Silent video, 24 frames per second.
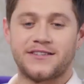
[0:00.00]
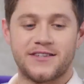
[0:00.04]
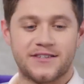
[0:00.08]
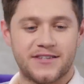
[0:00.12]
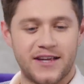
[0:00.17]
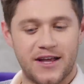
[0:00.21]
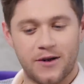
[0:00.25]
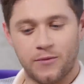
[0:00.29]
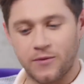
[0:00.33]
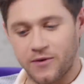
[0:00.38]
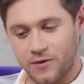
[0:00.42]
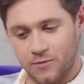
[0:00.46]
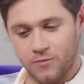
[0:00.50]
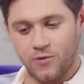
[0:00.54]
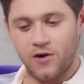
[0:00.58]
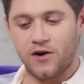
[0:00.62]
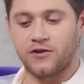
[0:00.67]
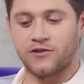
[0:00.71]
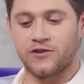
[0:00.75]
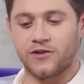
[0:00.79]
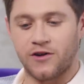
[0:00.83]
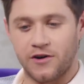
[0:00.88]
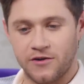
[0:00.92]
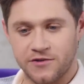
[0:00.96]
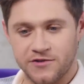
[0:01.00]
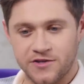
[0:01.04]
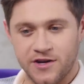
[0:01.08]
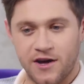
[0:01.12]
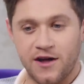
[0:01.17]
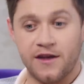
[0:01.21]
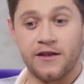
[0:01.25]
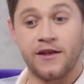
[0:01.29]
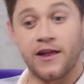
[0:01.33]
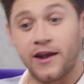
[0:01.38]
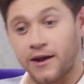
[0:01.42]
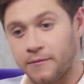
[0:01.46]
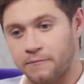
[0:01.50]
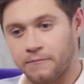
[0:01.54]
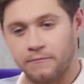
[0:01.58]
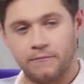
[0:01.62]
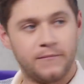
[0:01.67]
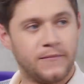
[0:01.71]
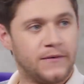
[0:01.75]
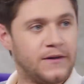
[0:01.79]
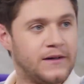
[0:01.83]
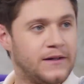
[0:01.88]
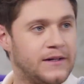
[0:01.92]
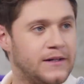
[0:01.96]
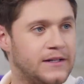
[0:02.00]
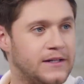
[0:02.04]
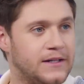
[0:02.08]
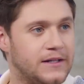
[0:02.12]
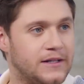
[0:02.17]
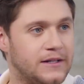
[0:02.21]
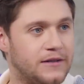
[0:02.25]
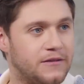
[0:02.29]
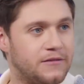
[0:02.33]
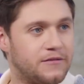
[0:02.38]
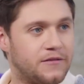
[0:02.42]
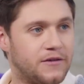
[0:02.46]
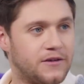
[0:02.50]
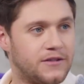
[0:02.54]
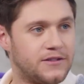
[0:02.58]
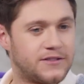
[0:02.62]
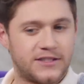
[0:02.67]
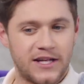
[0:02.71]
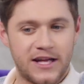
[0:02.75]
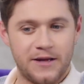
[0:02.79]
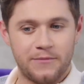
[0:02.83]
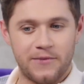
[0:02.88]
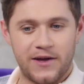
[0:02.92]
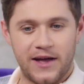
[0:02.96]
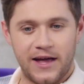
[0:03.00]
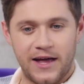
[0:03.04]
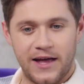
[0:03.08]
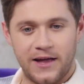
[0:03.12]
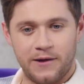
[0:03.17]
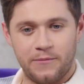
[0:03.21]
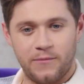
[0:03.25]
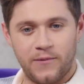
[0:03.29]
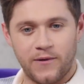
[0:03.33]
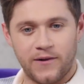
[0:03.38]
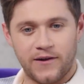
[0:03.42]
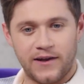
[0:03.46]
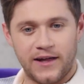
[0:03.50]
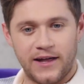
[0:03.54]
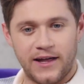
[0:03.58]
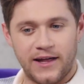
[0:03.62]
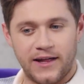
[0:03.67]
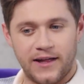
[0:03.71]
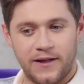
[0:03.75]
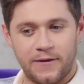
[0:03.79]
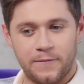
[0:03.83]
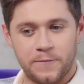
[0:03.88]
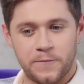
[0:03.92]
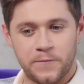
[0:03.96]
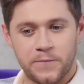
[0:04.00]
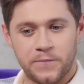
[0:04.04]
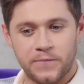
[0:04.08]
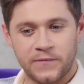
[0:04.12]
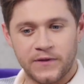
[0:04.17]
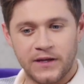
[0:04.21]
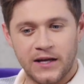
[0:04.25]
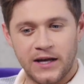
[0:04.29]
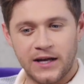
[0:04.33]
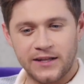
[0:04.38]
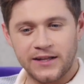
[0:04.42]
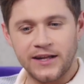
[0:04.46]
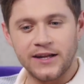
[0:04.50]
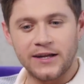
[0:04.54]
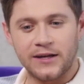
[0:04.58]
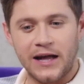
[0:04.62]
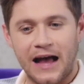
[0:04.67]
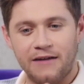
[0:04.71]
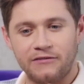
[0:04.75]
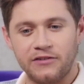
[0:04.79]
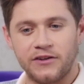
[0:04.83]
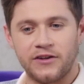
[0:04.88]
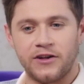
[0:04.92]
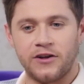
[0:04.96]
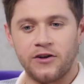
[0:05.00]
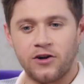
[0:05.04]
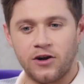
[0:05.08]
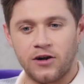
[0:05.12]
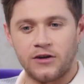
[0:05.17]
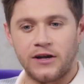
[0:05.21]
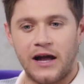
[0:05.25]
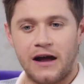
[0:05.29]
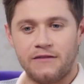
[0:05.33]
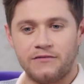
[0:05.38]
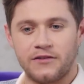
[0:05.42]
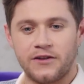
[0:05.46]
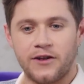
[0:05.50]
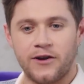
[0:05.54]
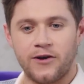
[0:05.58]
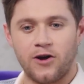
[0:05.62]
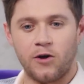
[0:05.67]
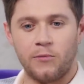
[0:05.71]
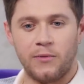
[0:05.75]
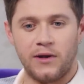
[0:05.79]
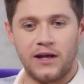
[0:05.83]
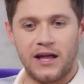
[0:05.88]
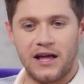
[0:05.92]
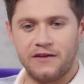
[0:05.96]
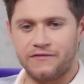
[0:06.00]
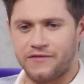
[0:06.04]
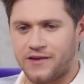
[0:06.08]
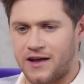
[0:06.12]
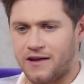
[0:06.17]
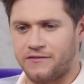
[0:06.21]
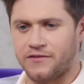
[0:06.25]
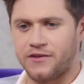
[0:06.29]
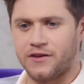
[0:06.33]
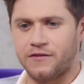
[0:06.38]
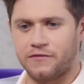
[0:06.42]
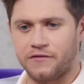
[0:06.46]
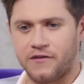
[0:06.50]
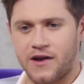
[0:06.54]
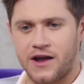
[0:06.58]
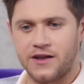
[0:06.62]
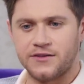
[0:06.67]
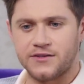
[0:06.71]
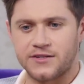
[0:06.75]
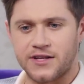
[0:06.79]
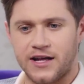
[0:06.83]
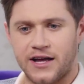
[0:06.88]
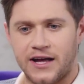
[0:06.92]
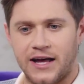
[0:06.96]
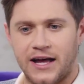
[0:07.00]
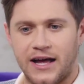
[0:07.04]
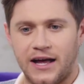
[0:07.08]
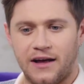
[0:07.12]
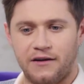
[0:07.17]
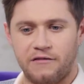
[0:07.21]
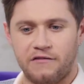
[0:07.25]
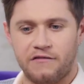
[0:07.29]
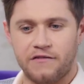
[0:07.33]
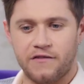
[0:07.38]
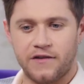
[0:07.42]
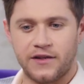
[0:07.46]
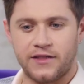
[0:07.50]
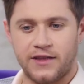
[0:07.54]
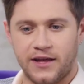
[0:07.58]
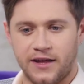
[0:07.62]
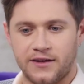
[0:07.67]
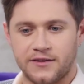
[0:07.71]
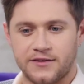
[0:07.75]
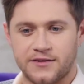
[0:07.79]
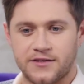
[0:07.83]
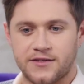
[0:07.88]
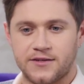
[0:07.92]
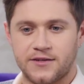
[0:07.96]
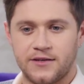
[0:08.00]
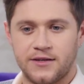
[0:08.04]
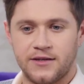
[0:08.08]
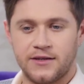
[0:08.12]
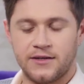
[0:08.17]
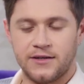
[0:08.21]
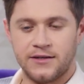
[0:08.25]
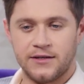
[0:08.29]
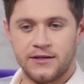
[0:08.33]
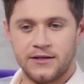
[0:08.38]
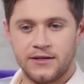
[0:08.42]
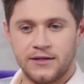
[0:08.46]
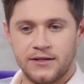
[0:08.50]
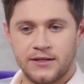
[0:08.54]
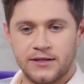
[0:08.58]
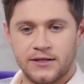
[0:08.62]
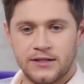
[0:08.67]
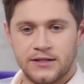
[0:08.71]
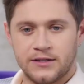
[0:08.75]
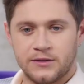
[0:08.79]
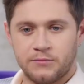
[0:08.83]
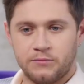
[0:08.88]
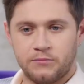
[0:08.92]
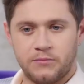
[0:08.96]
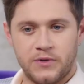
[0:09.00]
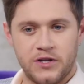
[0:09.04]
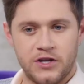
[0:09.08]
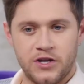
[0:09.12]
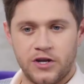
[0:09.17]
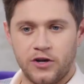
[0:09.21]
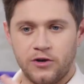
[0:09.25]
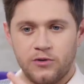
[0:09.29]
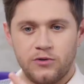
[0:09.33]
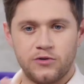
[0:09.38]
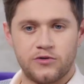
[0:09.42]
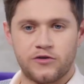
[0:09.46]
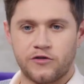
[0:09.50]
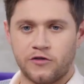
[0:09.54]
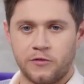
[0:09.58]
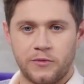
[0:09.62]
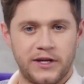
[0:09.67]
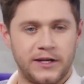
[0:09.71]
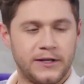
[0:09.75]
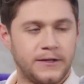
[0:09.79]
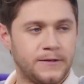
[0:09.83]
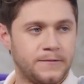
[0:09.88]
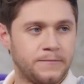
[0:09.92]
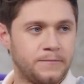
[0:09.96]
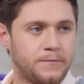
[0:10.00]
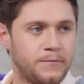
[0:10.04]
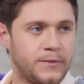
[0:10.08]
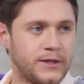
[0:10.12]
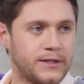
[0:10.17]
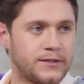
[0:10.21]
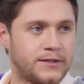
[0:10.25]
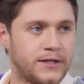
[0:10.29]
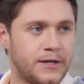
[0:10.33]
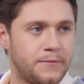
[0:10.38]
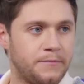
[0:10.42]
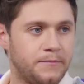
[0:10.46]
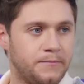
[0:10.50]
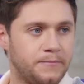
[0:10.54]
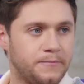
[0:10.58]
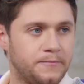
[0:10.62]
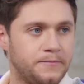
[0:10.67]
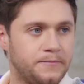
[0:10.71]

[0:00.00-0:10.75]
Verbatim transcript: as I said, when work turns on, then I'm full steam hmm. ahead. But um, I think having the having the normal life and having the friends that I have, I think has been huge for me, big time.